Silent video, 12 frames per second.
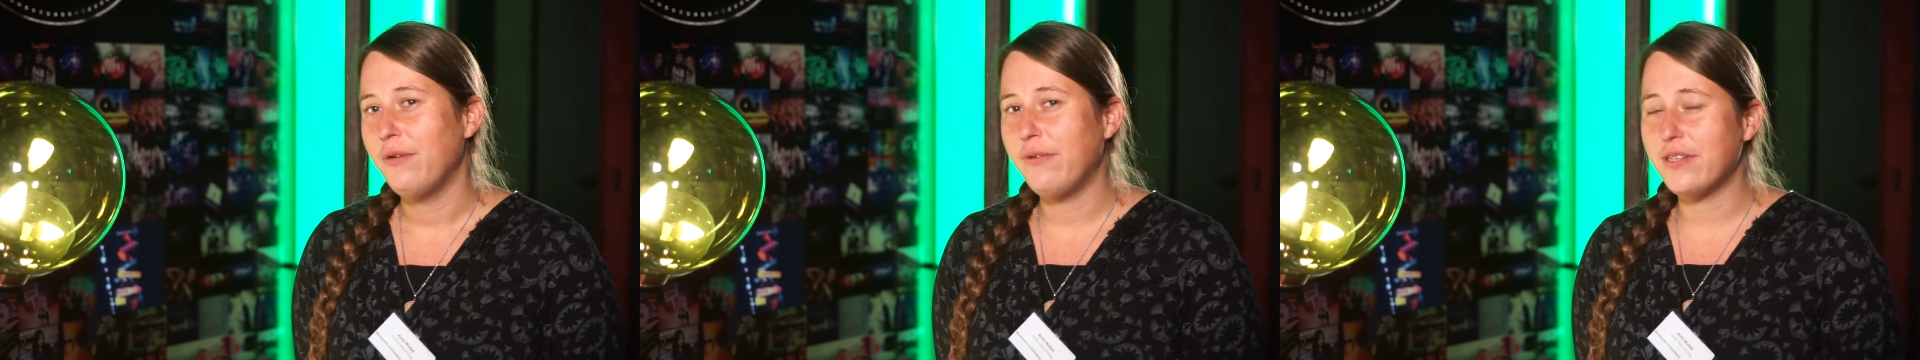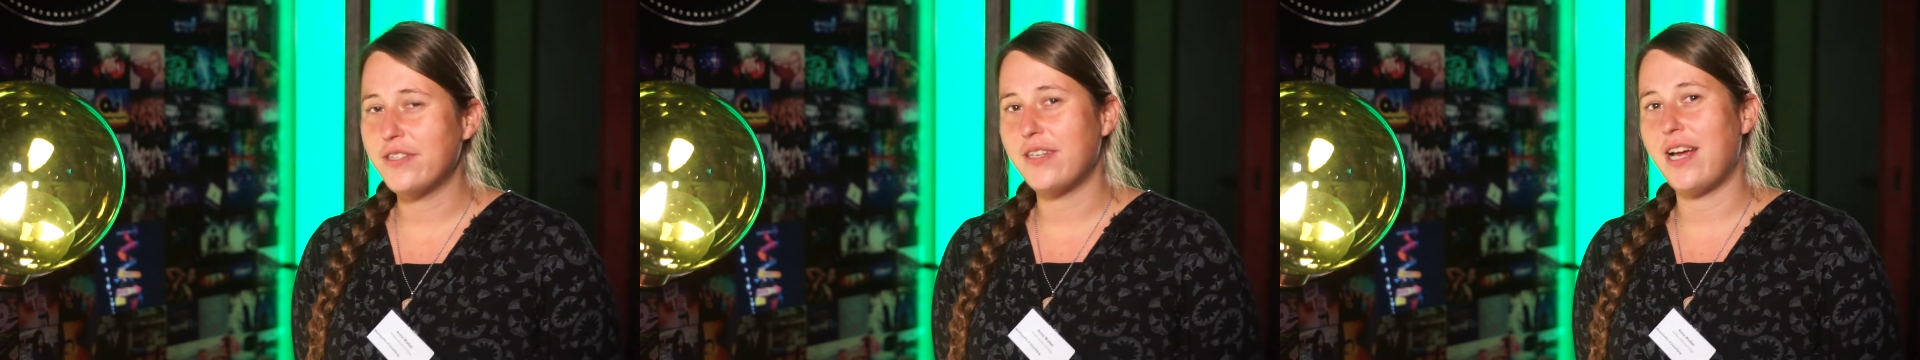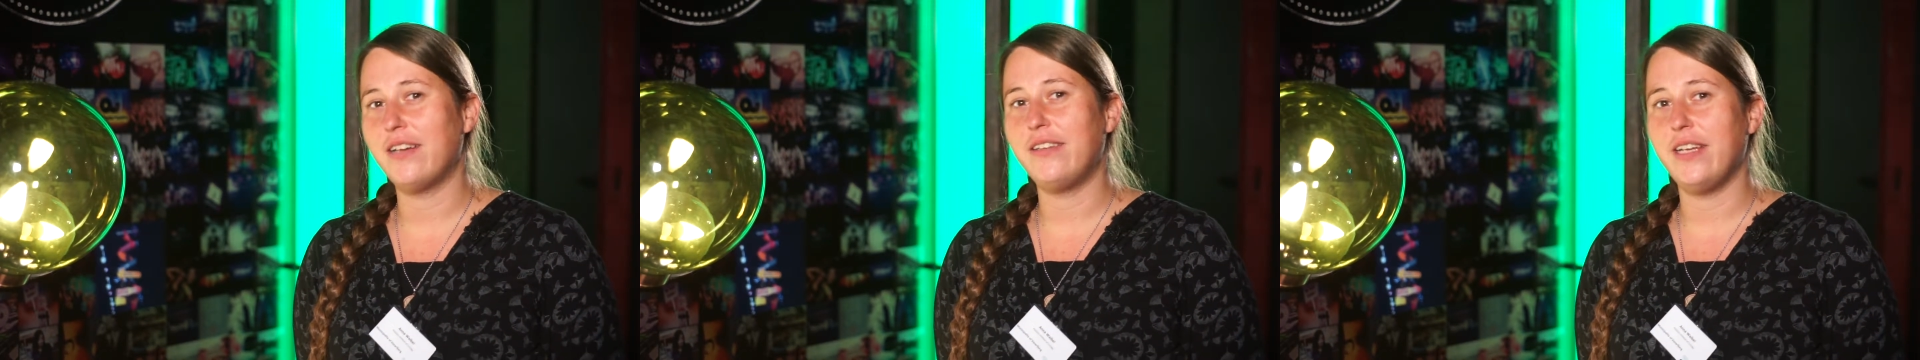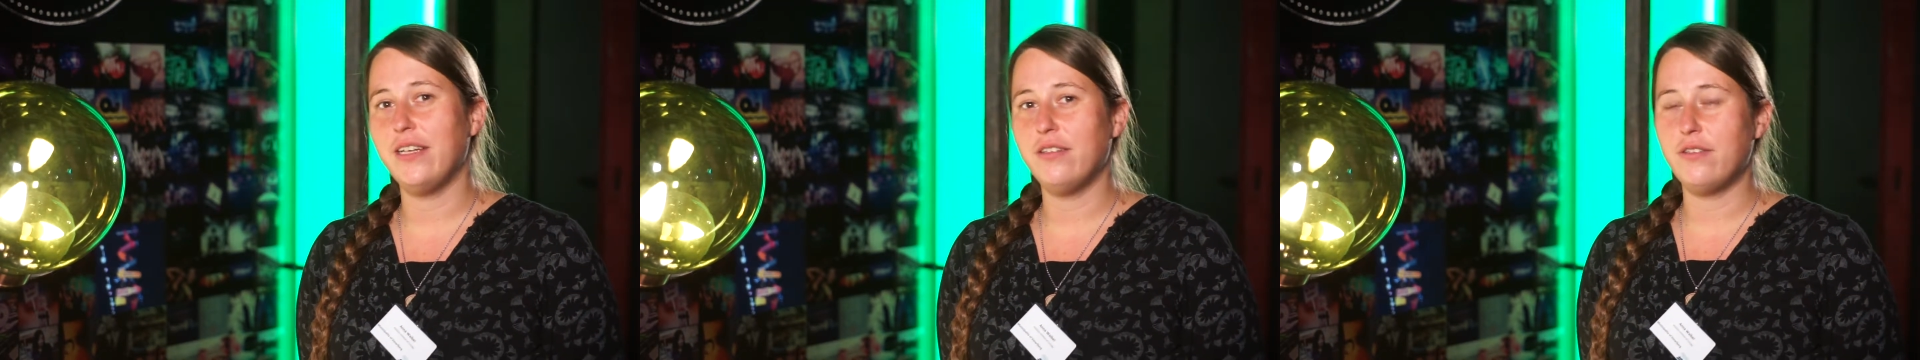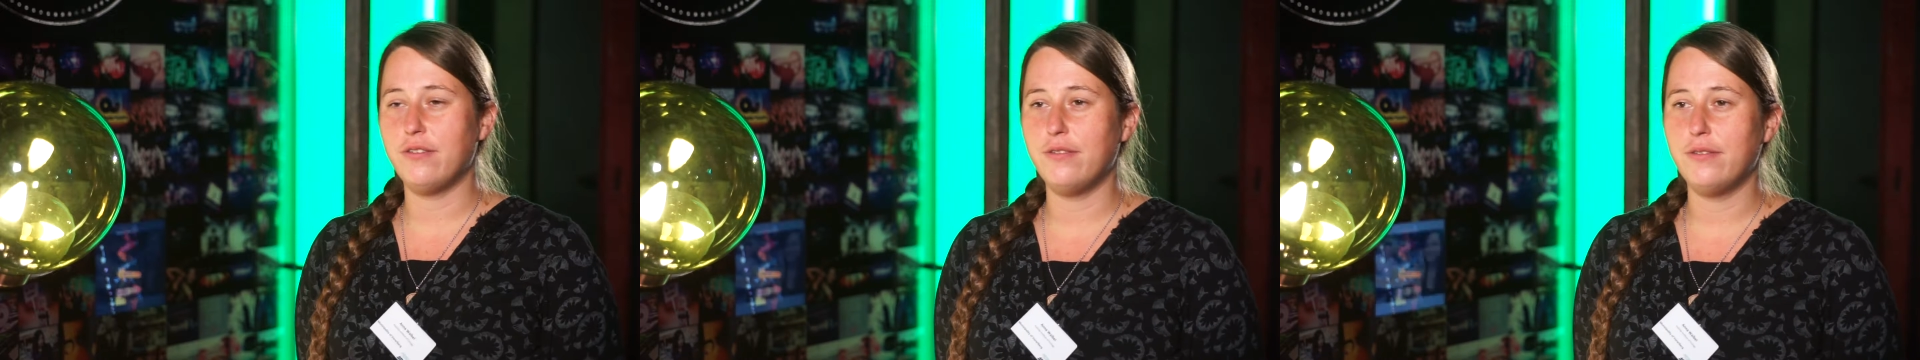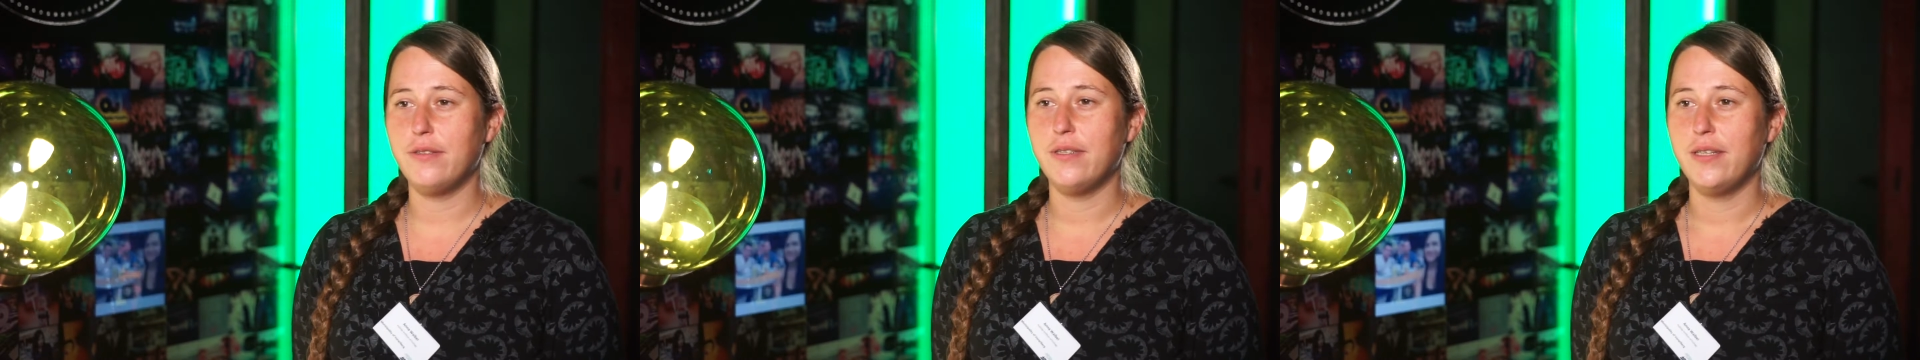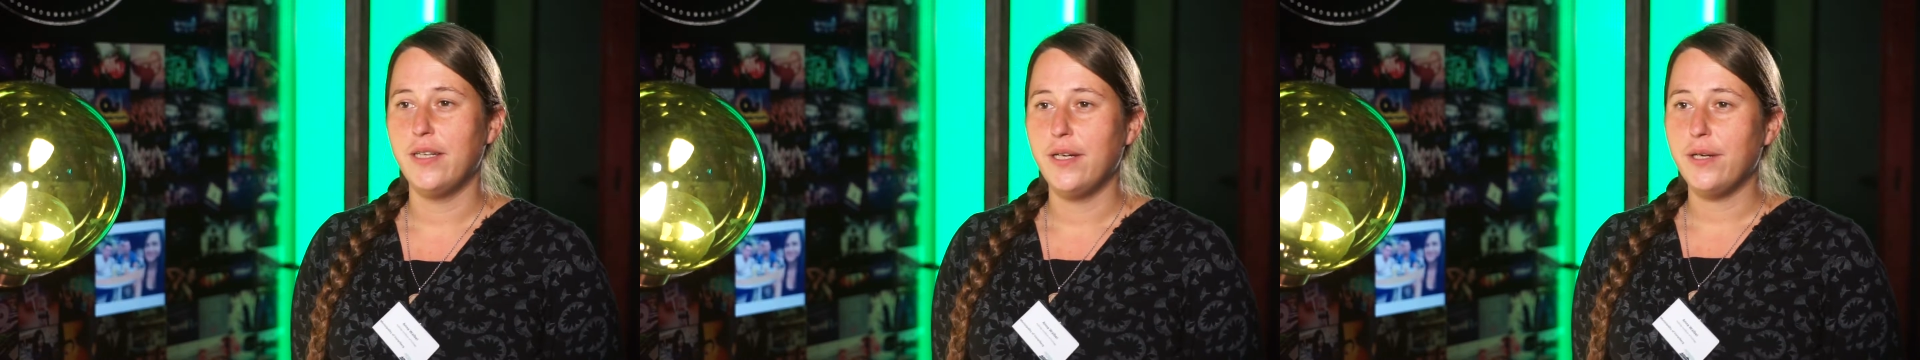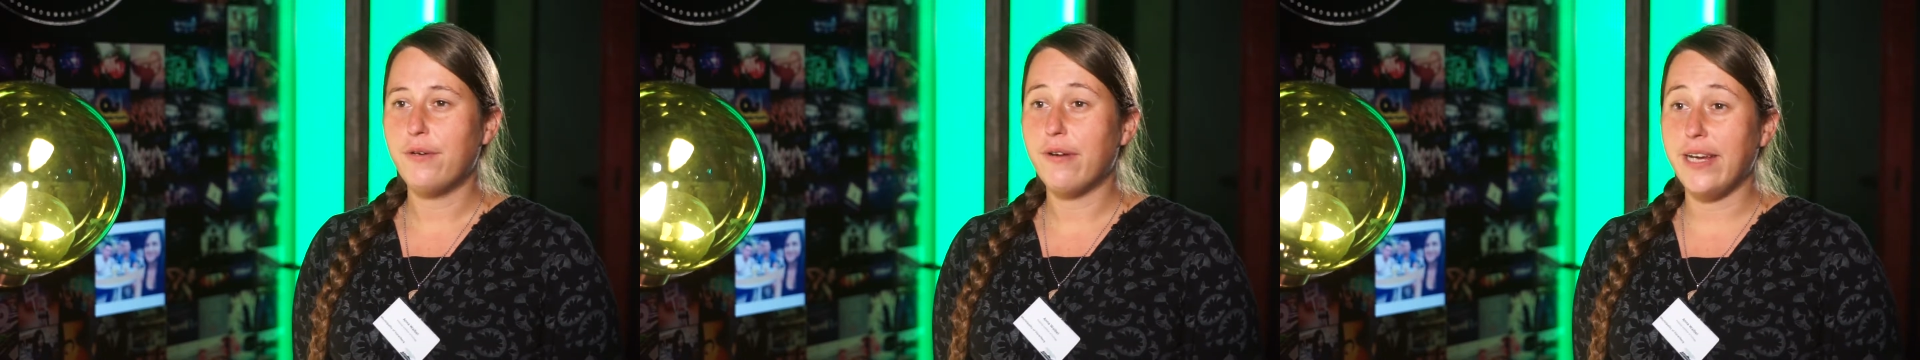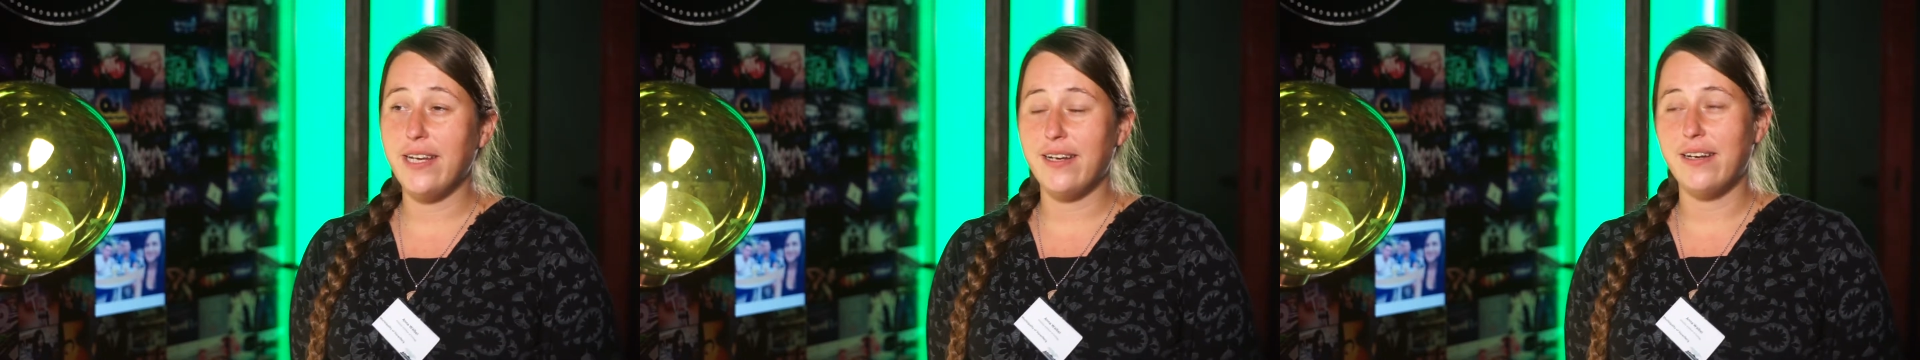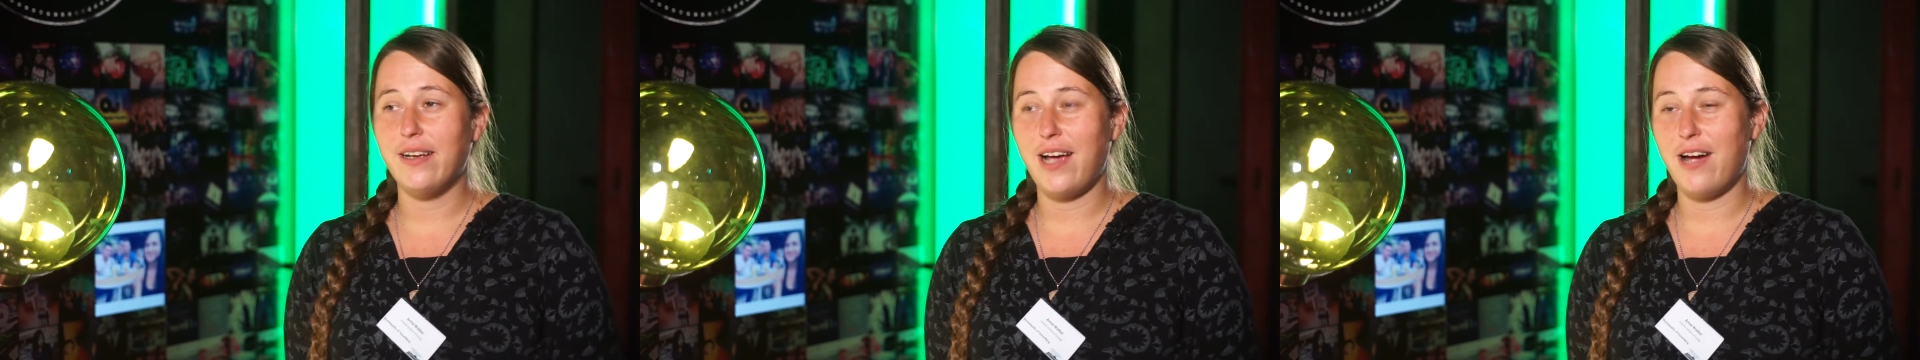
We're starting to green